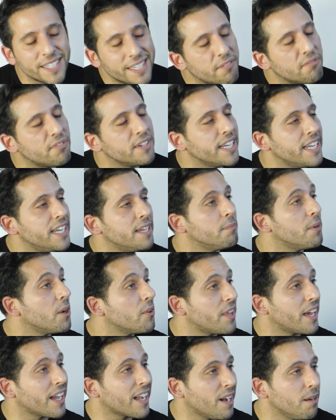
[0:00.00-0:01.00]
every email
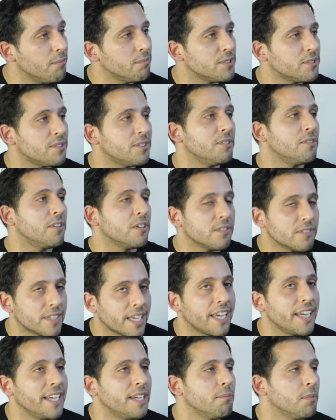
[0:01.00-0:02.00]
that comes through. I don't
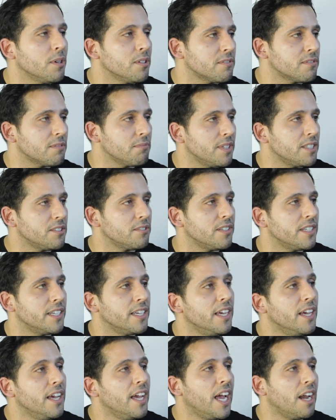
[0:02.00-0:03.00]
get emails from literally
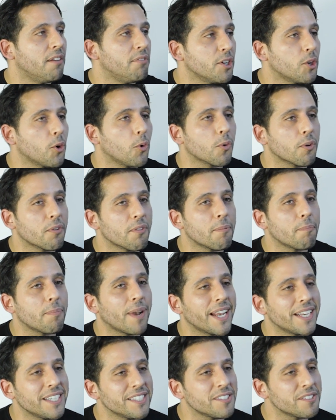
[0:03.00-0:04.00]
every corner of the
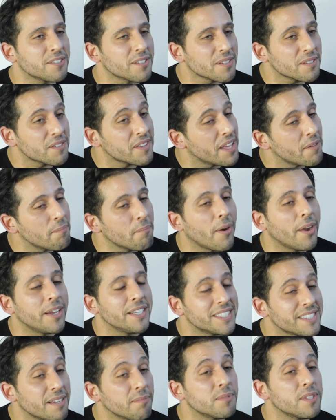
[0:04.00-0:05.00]
planet. So there might
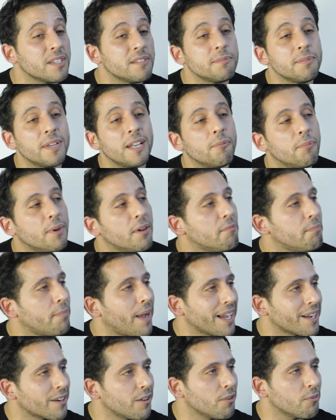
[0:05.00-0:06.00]
sometimes be a little bit of
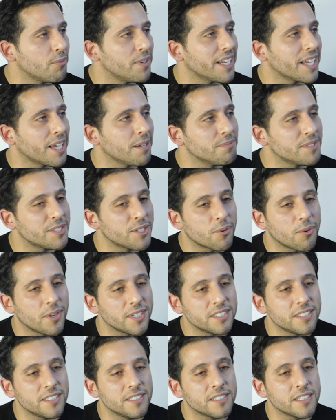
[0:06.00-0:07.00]
backlog when it comes to
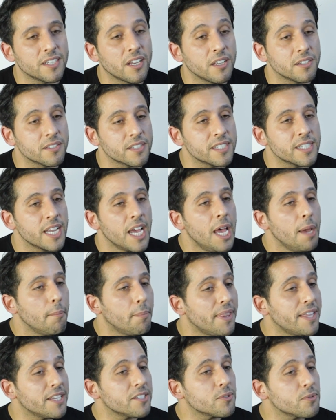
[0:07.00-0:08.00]
questions and answers. But
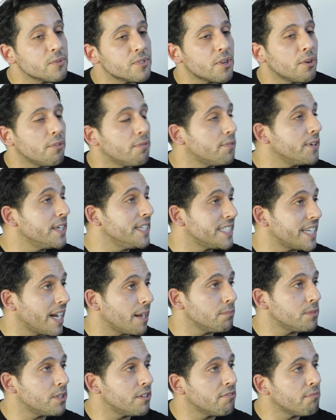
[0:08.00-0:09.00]
there's also a free
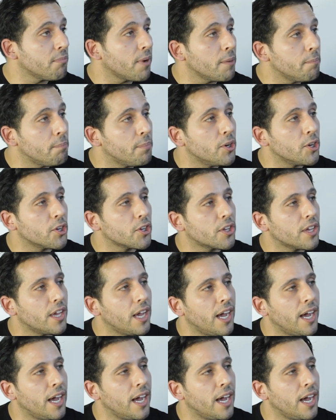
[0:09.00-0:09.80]
chapter of my book,